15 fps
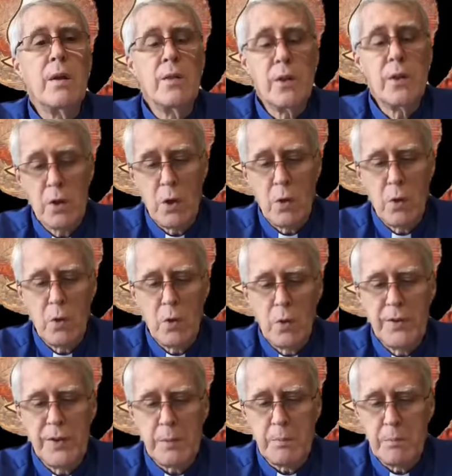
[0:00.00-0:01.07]
the
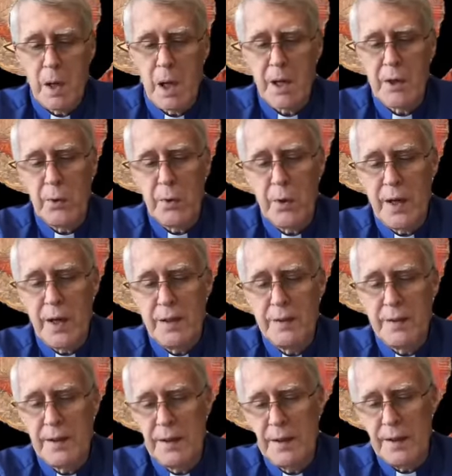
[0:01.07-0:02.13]
cold that
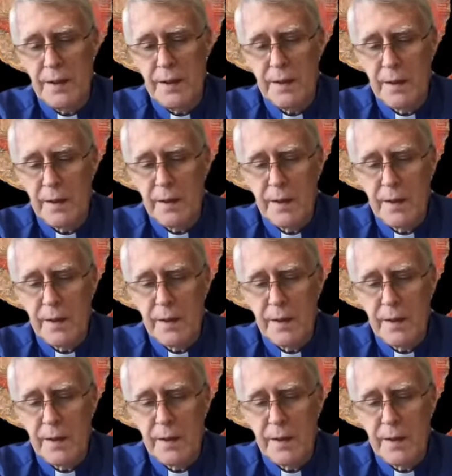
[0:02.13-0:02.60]
moderates heat,